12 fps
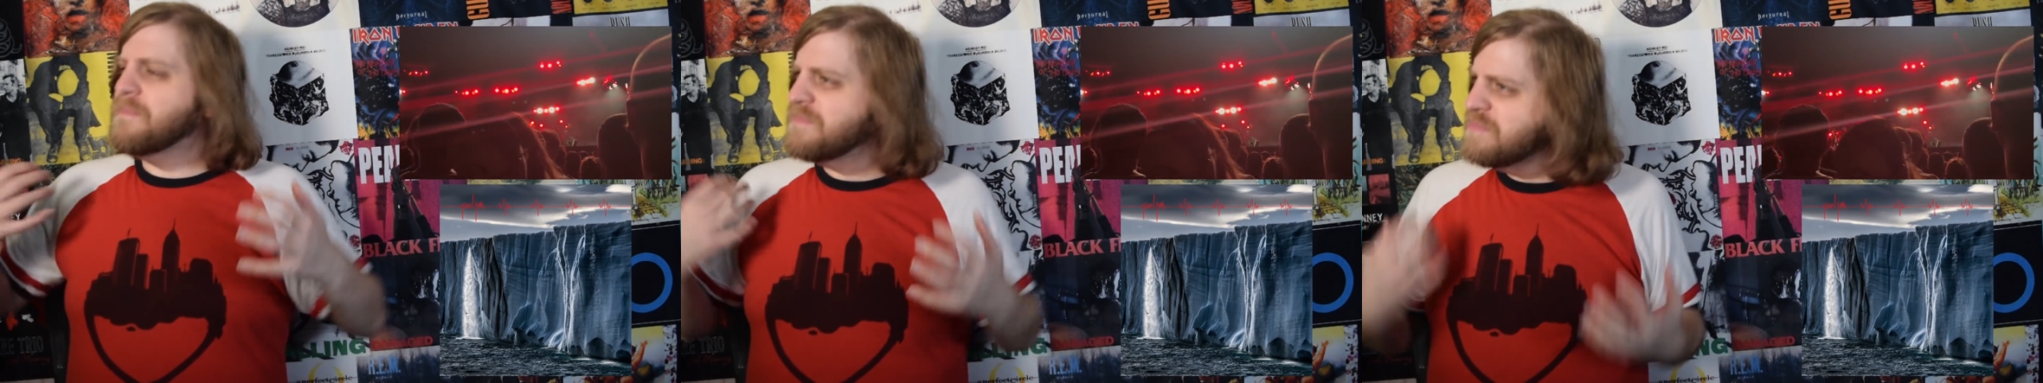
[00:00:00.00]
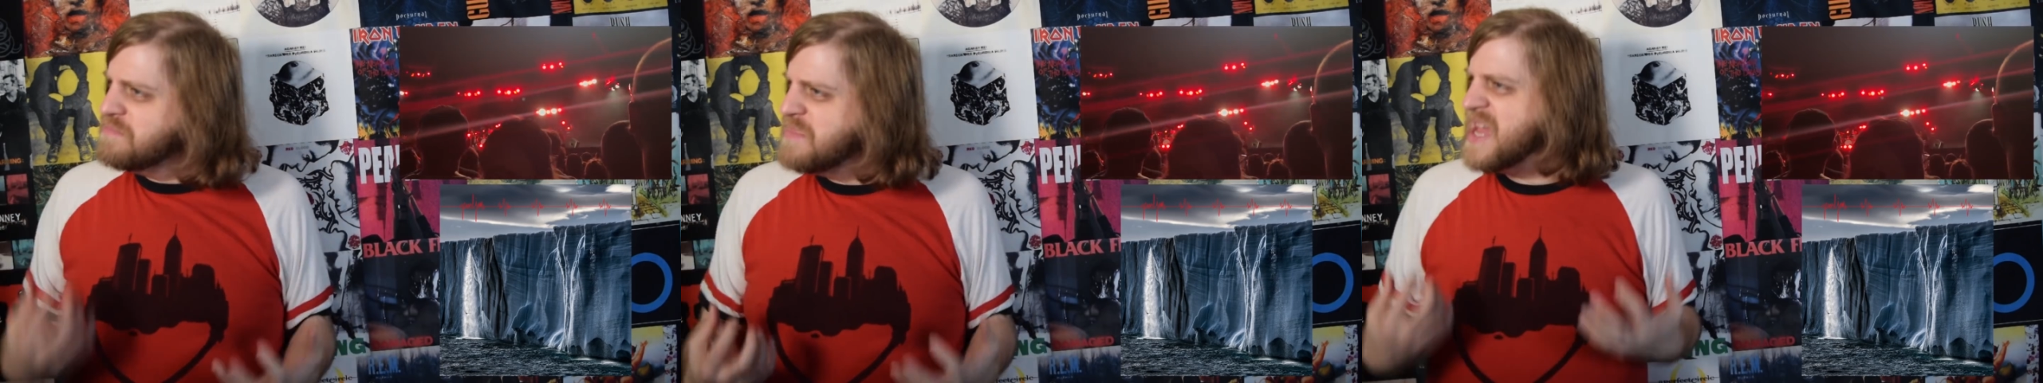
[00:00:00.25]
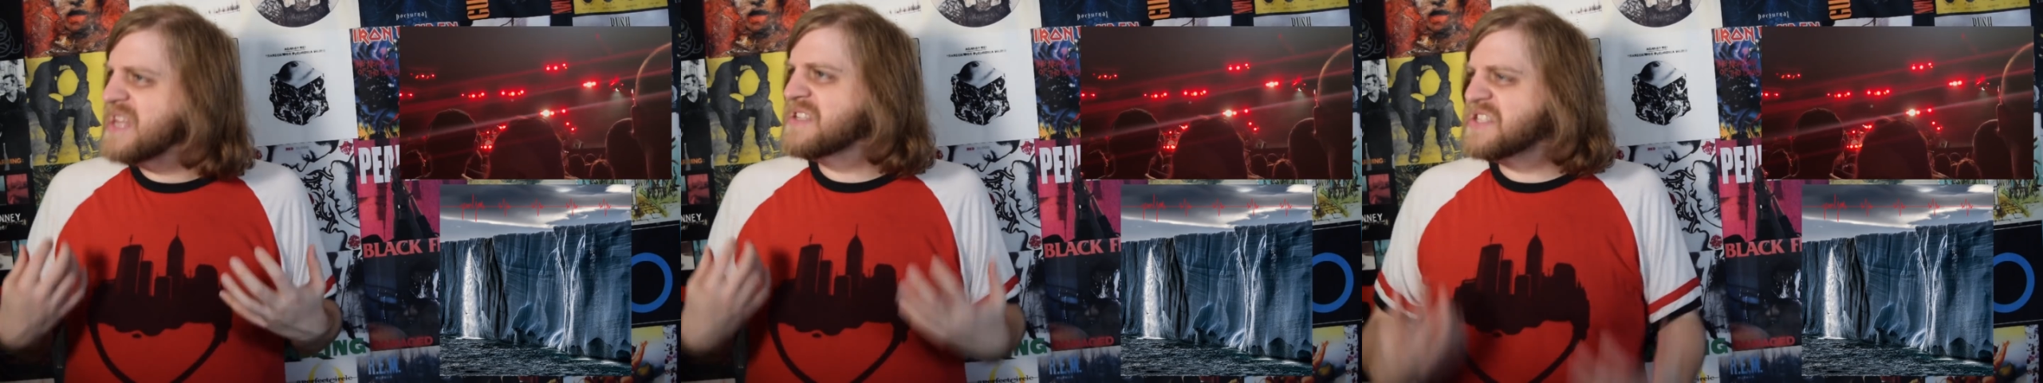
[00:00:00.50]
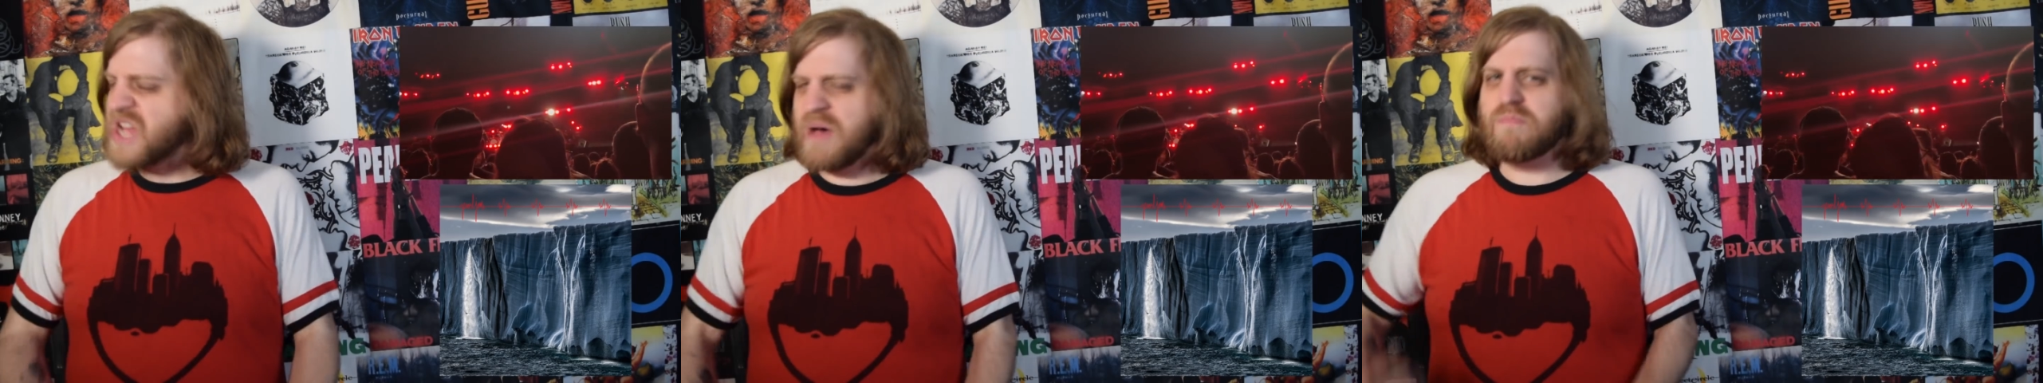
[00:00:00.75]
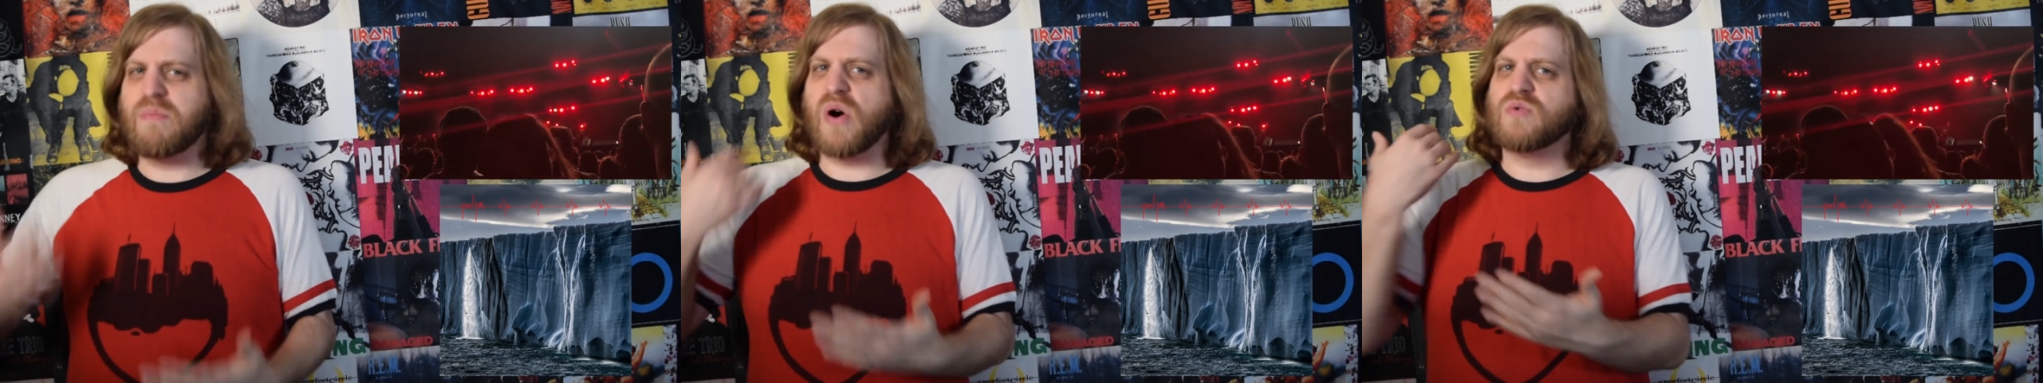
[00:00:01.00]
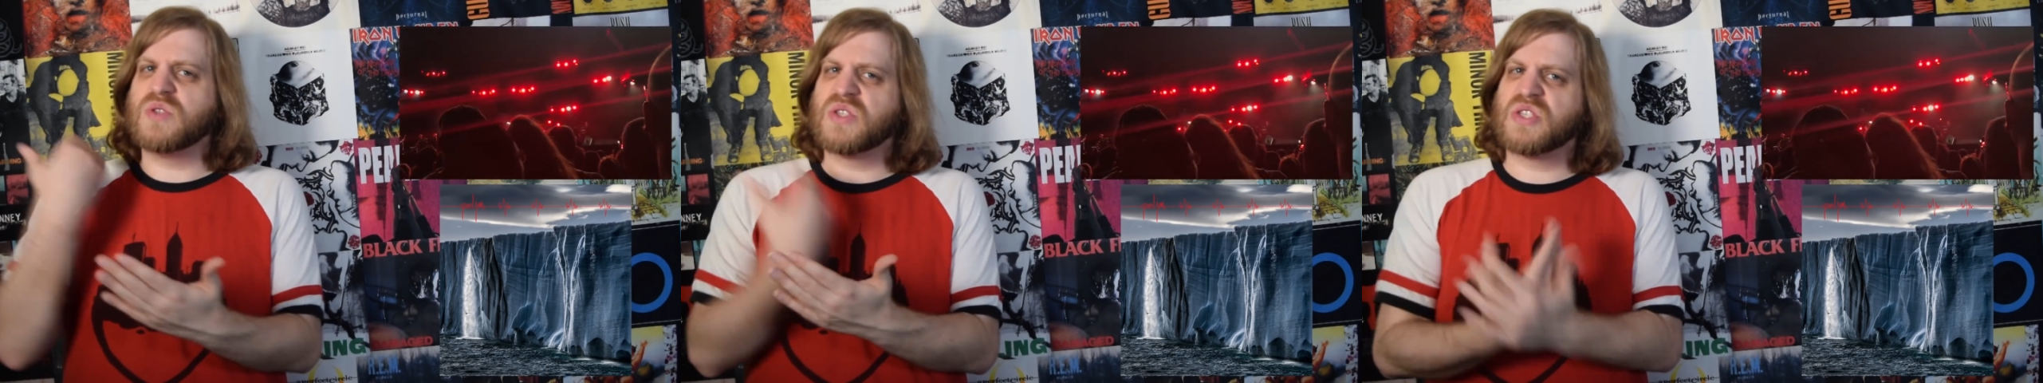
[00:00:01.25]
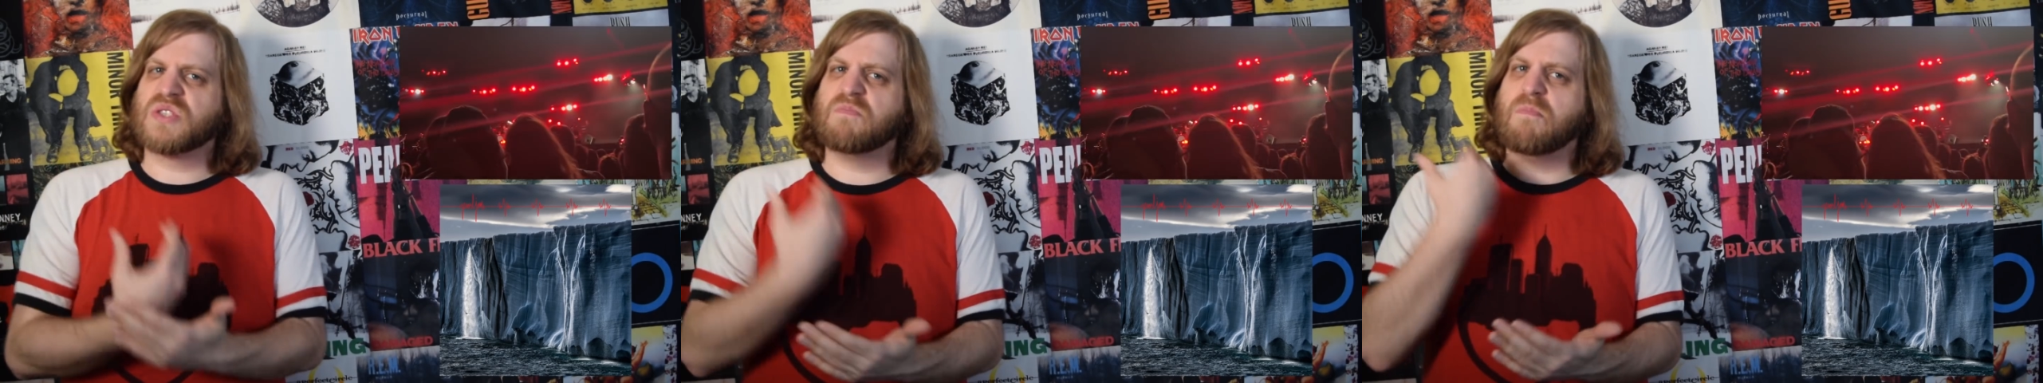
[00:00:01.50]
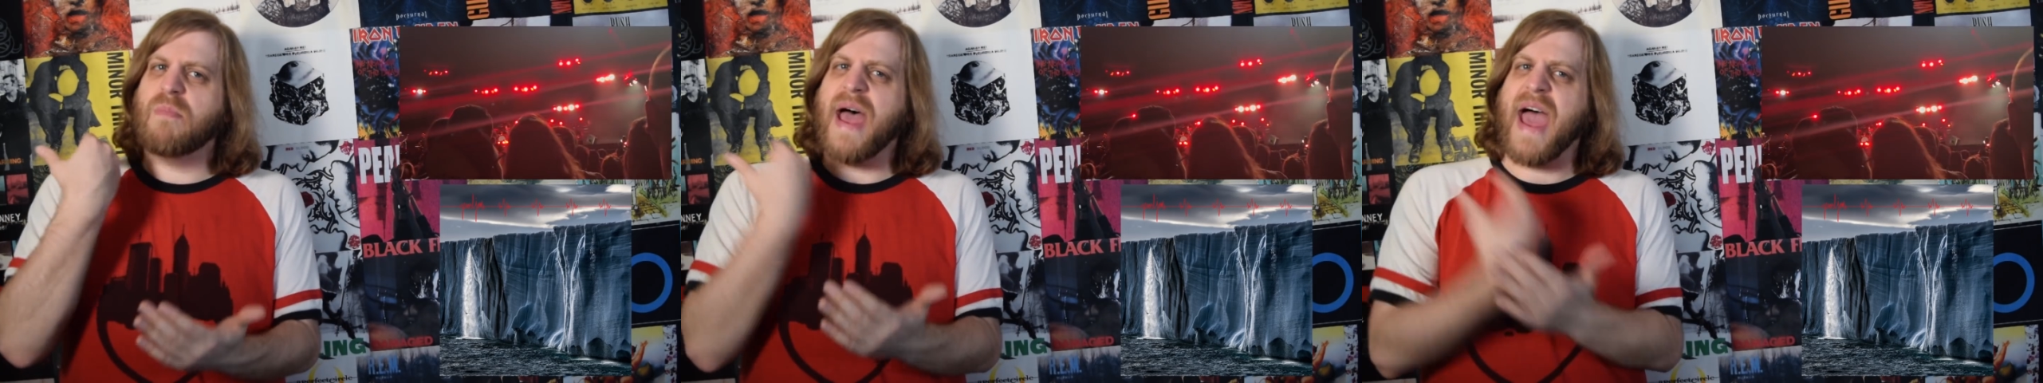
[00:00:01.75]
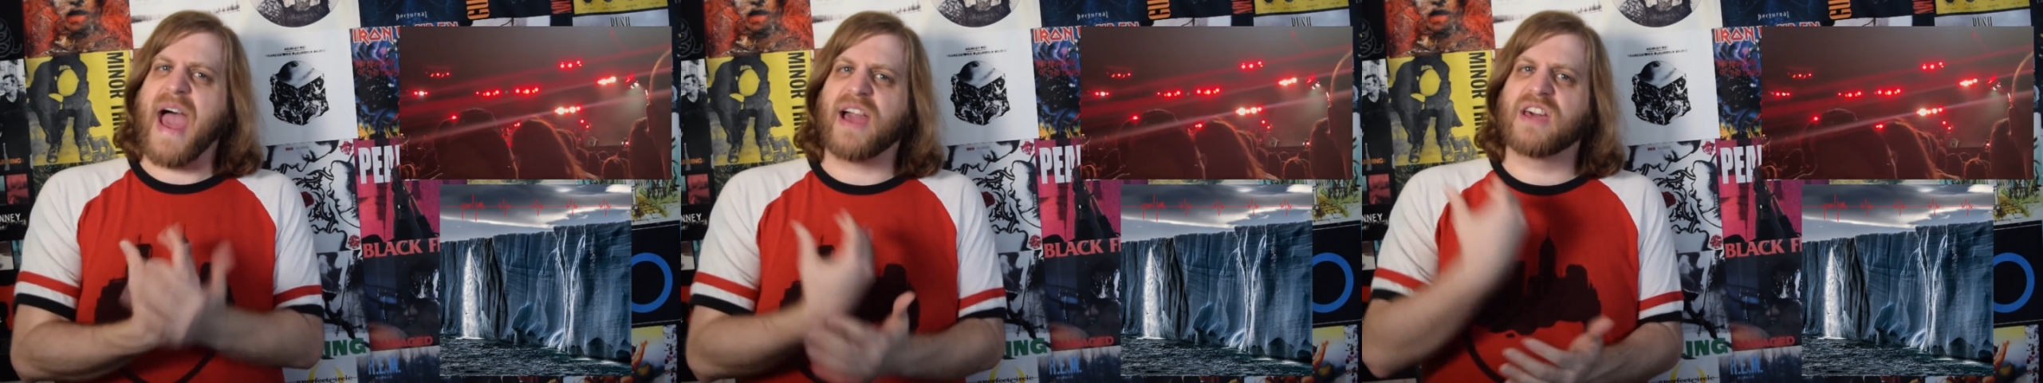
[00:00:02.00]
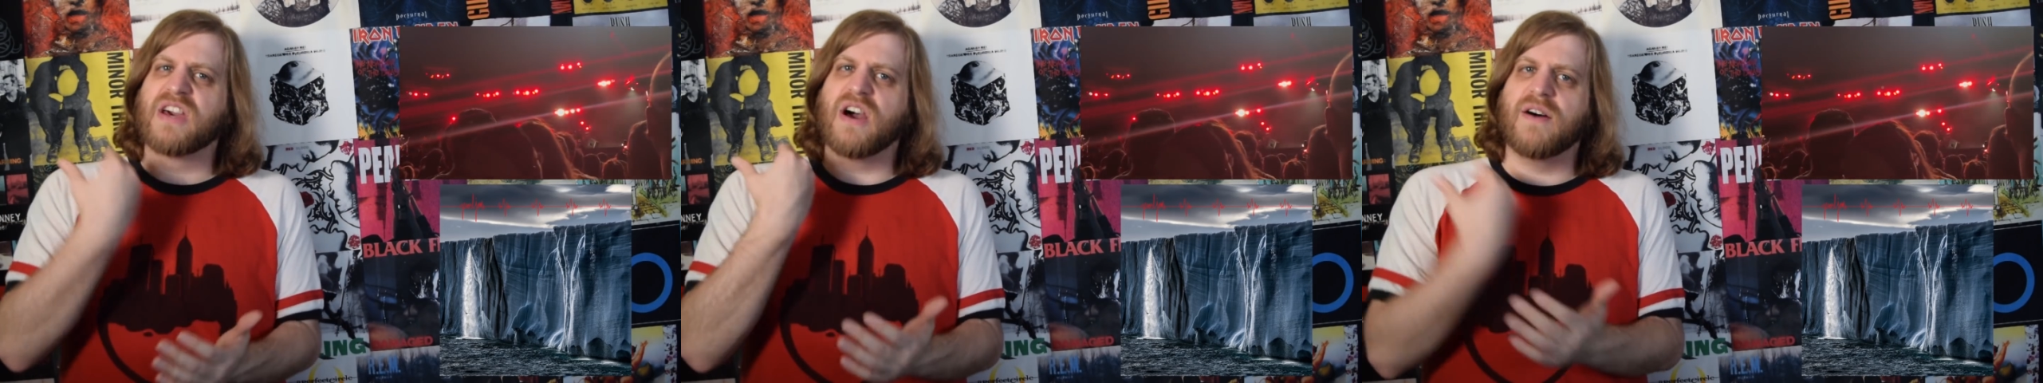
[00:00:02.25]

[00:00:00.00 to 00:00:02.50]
mid-tempo smack